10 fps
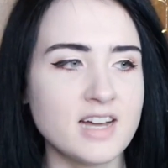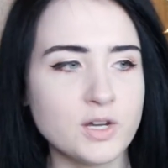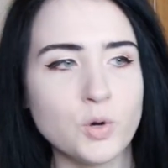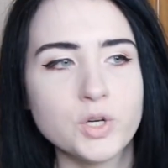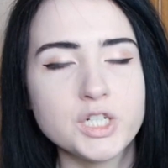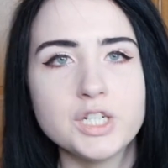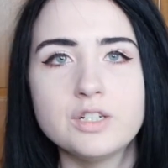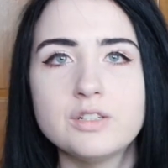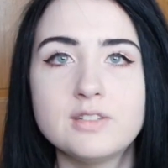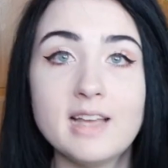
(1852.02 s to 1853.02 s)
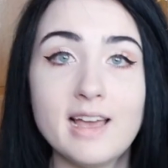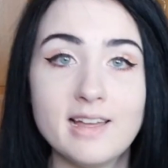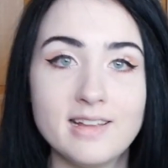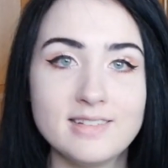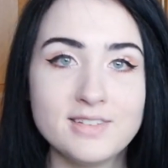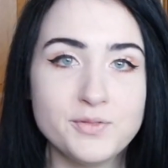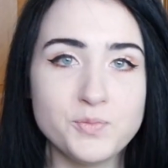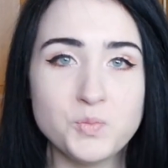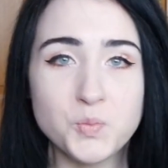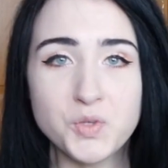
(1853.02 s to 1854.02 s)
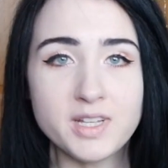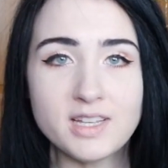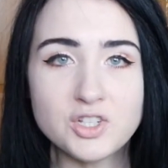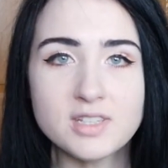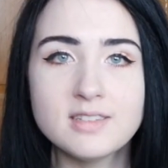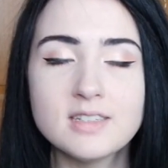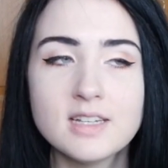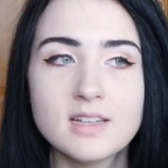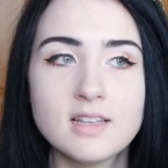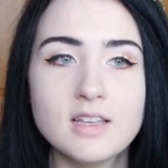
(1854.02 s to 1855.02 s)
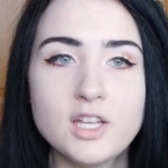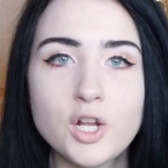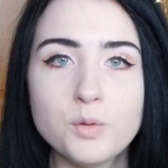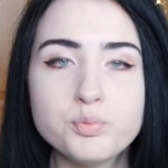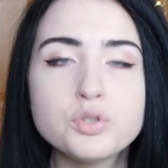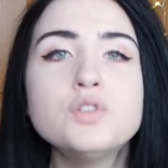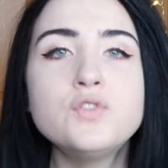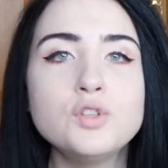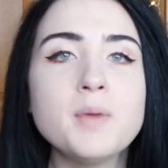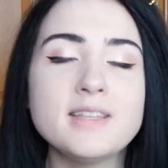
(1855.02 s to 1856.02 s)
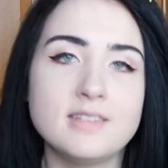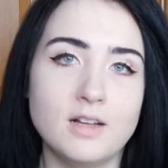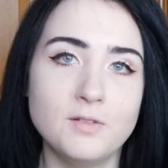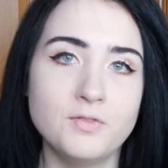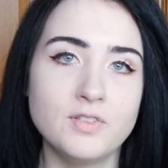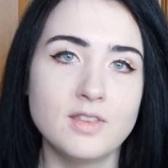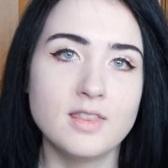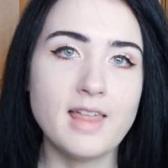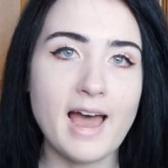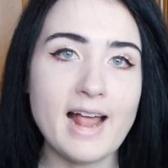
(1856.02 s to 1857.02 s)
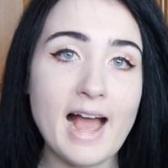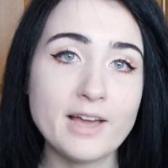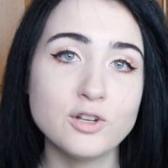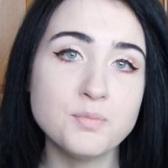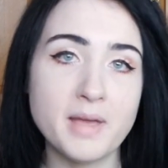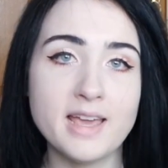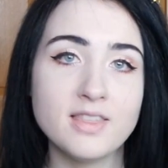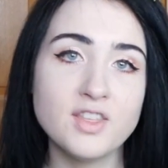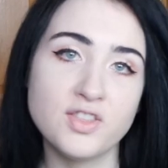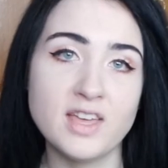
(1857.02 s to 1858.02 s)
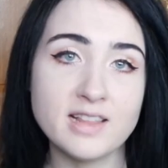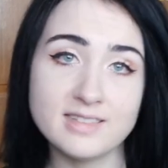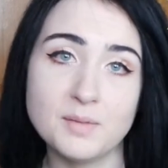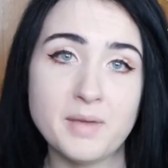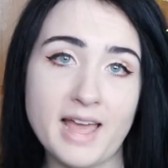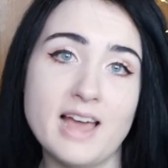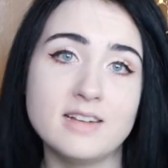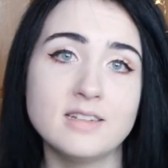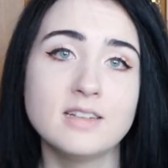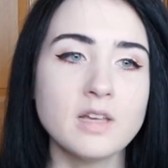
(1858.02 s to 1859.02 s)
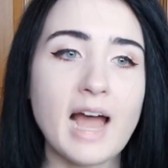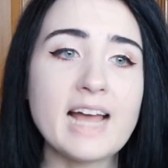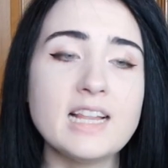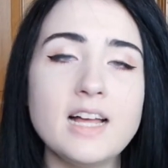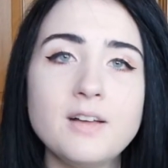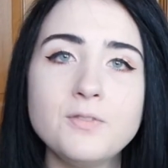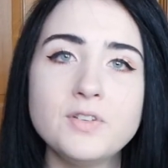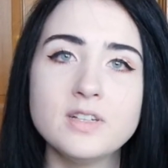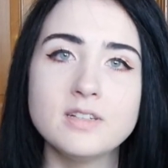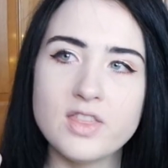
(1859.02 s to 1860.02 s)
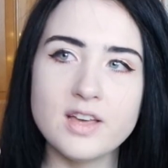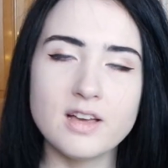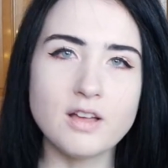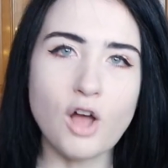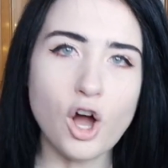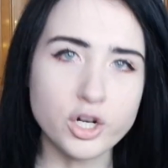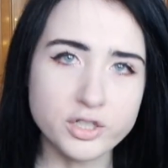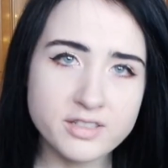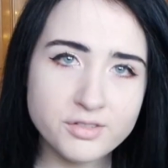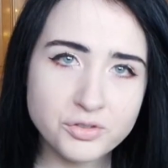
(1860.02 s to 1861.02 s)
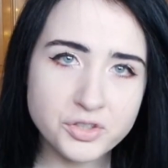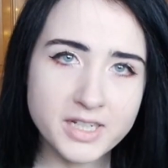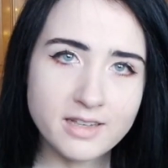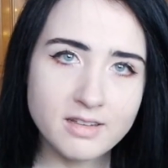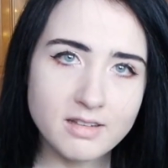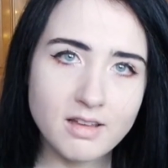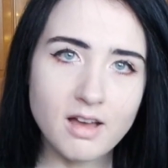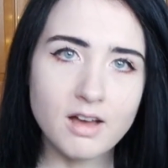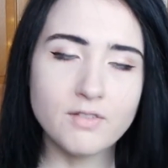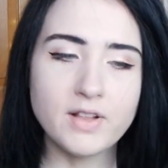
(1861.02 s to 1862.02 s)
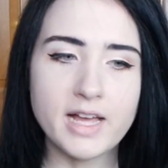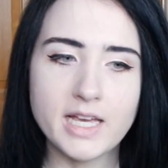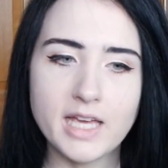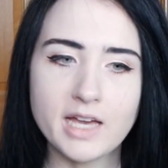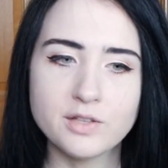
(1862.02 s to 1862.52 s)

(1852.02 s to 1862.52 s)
cut corners, and really just, you know, prove to myself that I could make the thing that's in my head. I love the artistry of like